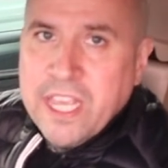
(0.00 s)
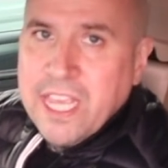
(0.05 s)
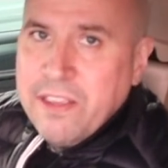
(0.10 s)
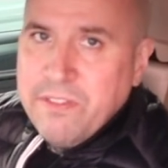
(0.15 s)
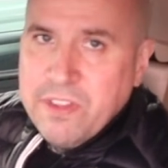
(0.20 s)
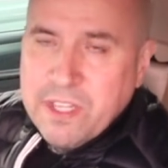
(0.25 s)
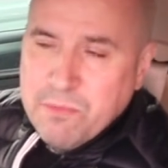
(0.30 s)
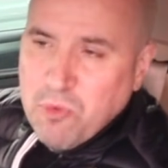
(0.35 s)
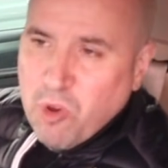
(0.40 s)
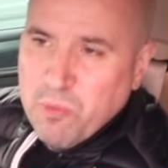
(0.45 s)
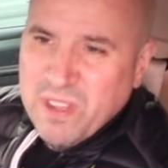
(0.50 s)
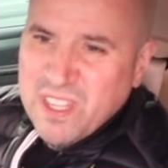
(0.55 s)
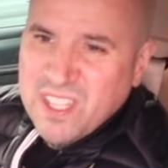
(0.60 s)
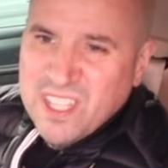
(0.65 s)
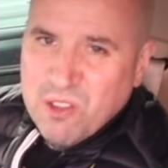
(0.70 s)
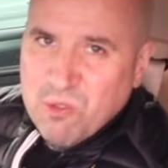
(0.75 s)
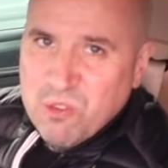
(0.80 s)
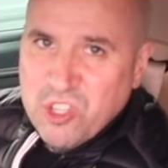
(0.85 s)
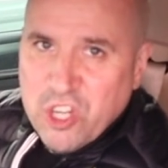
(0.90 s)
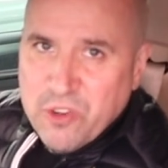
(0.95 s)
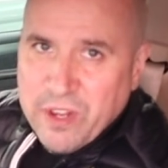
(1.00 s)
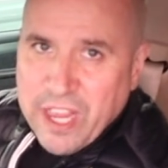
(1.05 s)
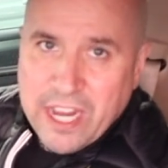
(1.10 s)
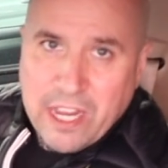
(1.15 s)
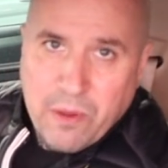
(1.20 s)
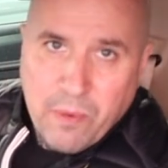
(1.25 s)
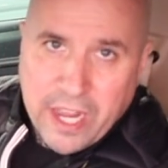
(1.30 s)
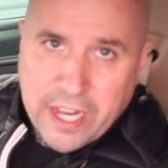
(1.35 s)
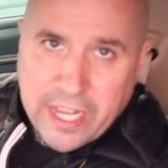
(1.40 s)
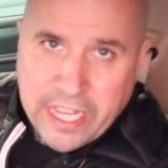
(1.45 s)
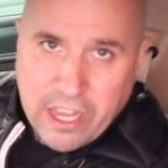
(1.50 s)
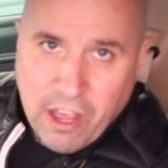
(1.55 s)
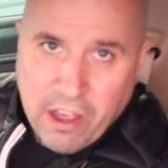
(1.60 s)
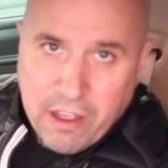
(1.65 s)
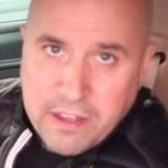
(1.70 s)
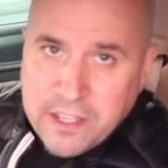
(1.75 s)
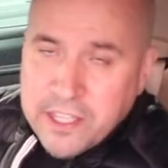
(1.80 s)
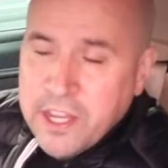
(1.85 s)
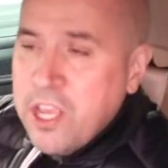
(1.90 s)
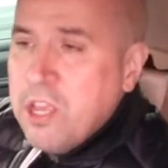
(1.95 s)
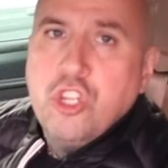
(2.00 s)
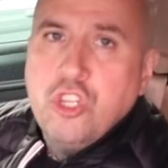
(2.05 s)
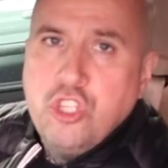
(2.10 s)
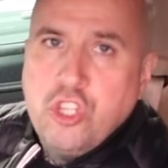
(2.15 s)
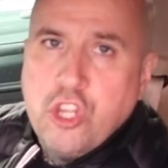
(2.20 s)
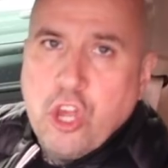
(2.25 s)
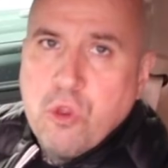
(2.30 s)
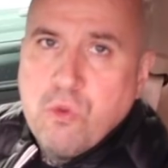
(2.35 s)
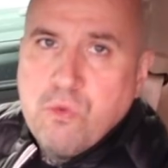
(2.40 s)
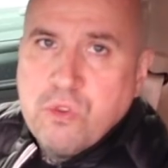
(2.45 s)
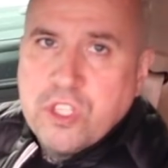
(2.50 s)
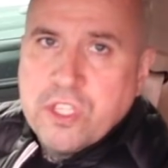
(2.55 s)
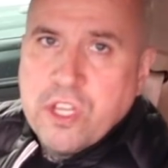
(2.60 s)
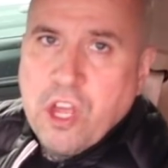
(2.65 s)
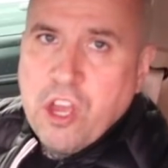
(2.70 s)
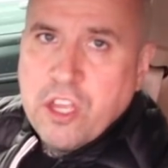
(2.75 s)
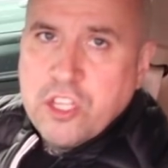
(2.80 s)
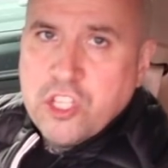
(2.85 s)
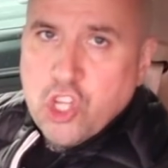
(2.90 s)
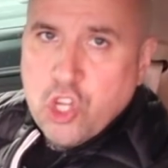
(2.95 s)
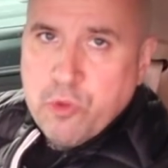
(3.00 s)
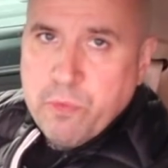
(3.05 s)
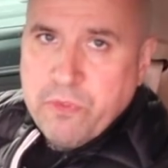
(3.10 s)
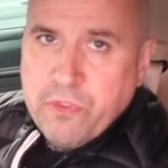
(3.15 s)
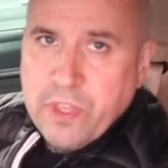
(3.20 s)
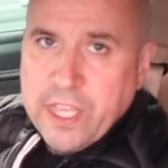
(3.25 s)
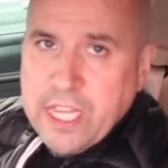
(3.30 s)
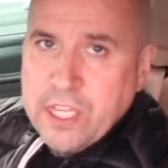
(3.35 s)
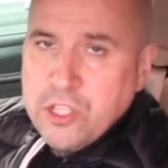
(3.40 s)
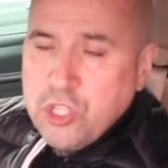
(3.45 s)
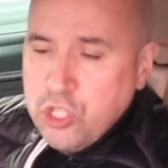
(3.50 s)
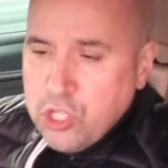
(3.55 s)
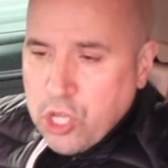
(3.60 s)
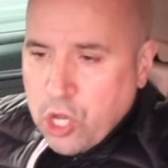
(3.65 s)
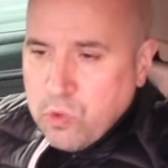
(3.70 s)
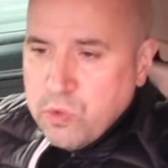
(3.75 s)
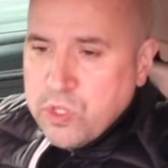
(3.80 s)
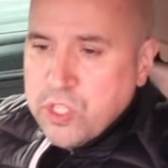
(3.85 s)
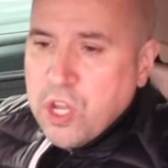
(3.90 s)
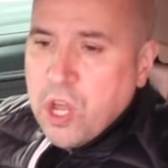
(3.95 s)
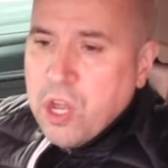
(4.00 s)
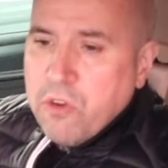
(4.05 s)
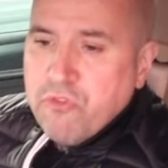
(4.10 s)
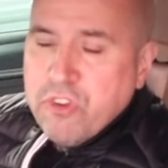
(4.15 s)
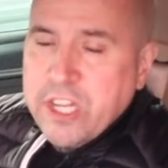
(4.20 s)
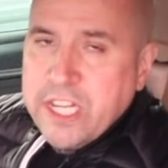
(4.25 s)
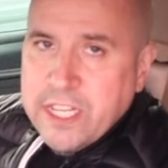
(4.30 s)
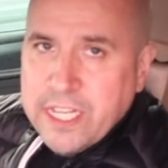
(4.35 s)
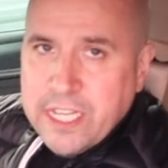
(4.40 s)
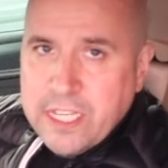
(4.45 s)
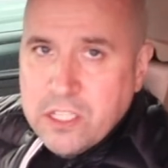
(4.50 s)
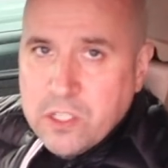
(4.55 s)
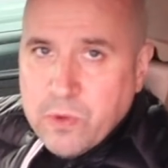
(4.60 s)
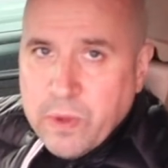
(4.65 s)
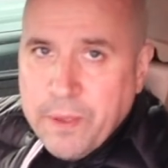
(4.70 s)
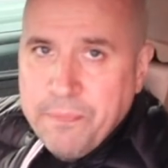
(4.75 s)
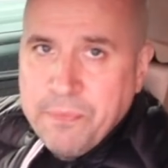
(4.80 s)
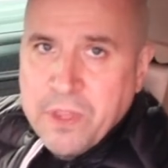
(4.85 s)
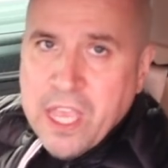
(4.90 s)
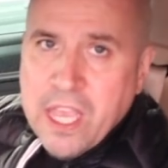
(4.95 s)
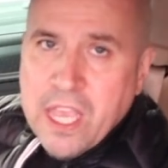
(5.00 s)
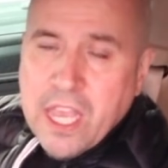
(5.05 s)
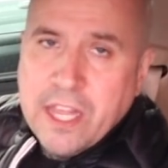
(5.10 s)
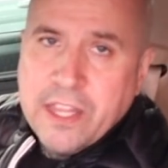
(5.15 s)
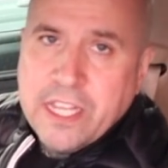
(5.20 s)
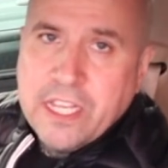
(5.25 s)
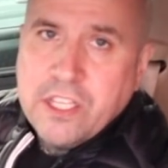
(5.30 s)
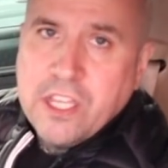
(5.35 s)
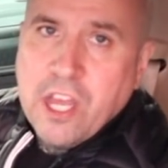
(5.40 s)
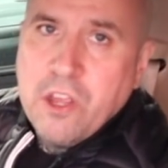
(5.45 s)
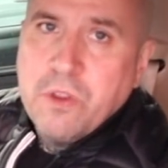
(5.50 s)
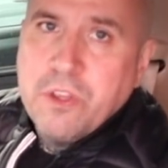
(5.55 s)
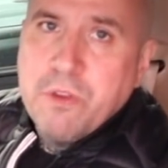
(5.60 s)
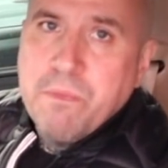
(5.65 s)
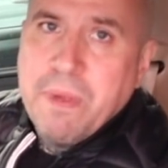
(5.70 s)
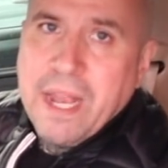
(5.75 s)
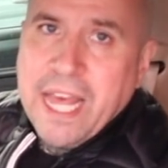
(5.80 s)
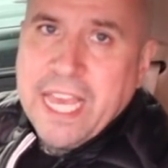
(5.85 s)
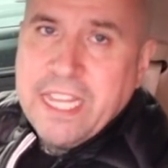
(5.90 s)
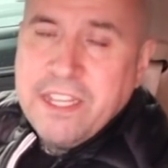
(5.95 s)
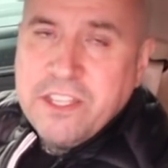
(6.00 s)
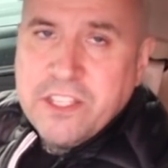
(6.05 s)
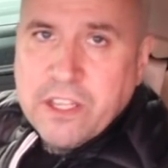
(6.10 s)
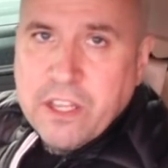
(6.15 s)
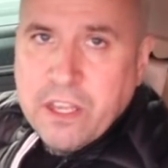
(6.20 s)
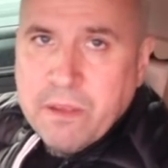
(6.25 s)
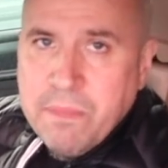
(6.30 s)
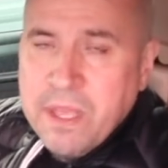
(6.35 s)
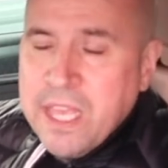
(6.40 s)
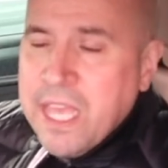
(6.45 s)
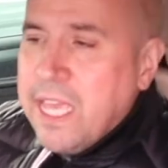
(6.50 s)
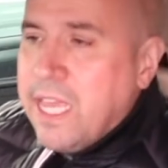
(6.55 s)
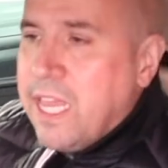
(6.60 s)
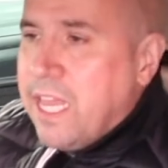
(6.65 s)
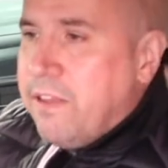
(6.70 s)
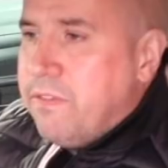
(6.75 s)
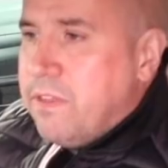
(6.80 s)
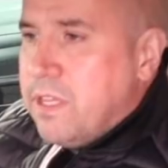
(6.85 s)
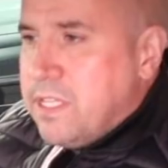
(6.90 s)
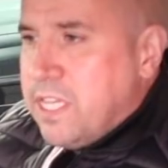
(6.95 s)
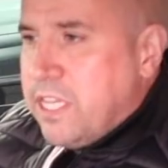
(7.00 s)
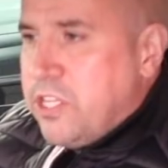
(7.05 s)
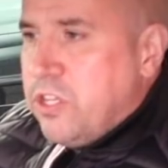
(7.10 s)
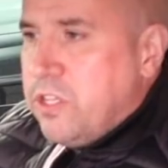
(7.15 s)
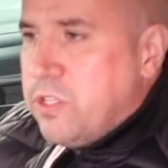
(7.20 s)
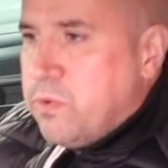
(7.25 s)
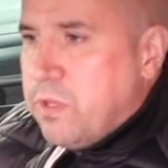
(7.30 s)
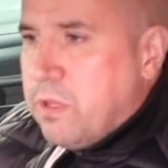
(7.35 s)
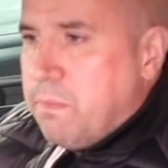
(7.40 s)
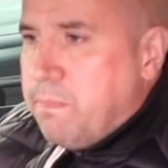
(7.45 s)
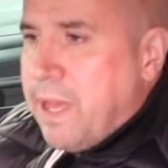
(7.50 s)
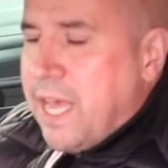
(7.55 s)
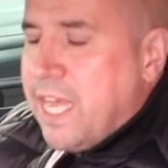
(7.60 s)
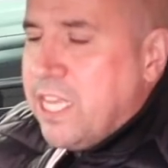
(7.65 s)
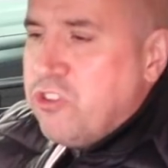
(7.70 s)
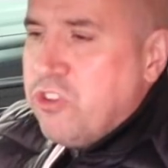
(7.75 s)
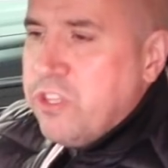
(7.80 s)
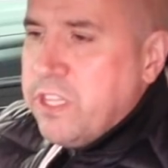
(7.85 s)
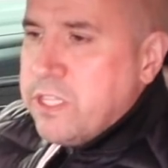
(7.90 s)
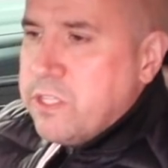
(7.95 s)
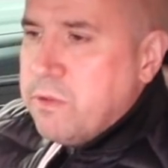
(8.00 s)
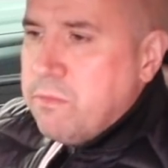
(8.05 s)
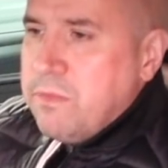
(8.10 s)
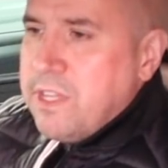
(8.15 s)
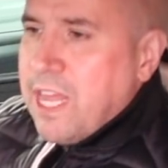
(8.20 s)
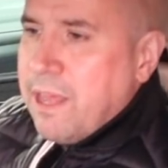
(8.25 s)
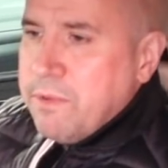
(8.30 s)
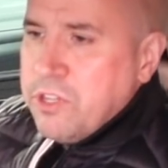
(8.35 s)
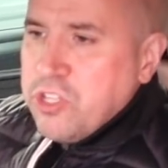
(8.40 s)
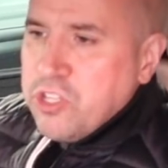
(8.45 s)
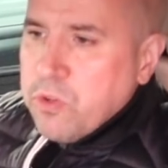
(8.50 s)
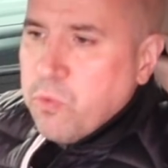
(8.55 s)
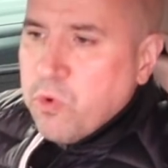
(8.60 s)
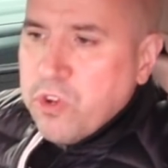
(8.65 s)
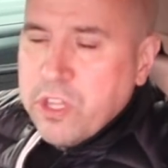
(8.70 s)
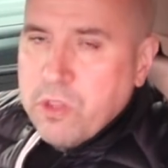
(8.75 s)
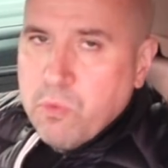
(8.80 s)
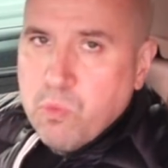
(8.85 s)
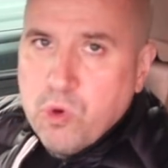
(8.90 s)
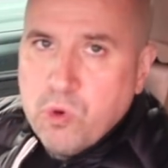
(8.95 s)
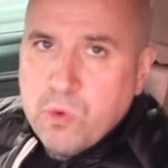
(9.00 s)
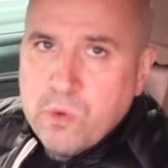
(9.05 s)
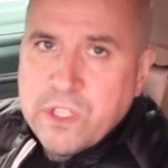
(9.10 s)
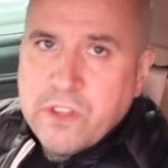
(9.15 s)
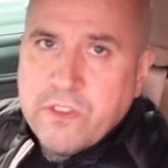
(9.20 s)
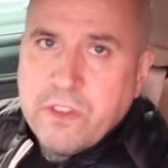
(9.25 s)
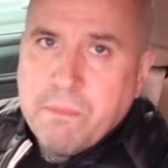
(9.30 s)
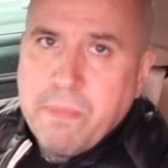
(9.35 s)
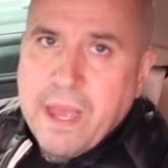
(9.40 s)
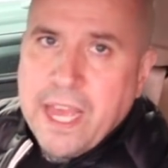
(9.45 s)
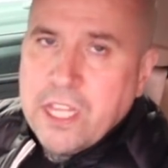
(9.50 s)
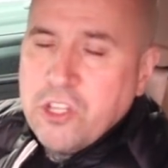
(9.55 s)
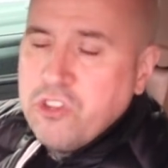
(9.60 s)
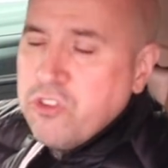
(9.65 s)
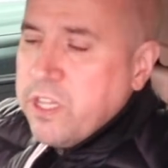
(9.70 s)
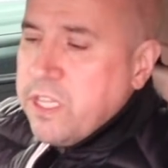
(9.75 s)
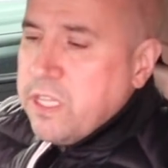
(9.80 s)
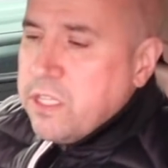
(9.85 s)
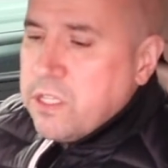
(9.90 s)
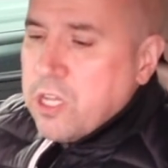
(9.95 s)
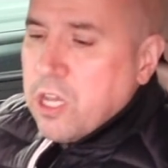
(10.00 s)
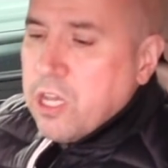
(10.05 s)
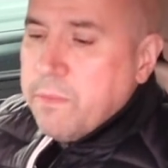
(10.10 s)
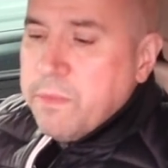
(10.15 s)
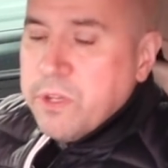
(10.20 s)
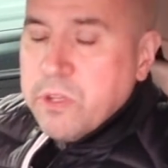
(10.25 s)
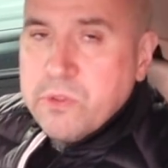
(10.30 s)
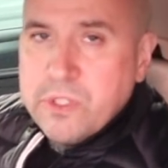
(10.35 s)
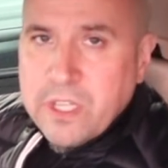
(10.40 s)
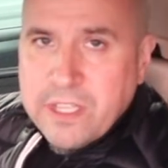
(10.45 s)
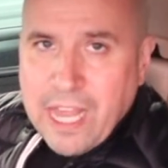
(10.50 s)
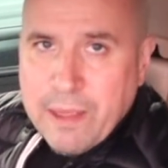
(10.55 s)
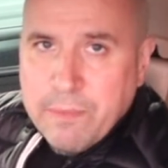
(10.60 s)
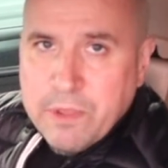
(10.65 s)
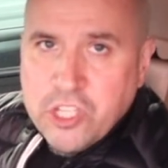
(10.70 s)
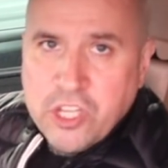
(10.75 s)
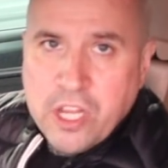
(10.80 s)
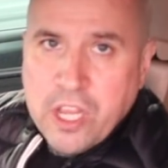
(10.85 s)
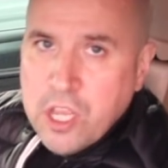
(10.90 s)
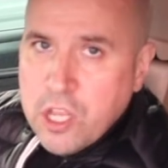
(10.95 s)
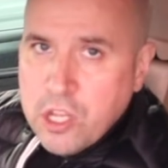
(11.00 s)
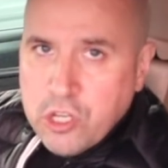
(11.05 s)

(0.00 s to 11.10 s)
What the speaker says: If it might be a sealed unit anyway and they can't, don't start assuming things, don't start reading into it, and then don't complain to them if there's issues with the battery, there's some damage to one of the walls of the battery, the terminals are damaged.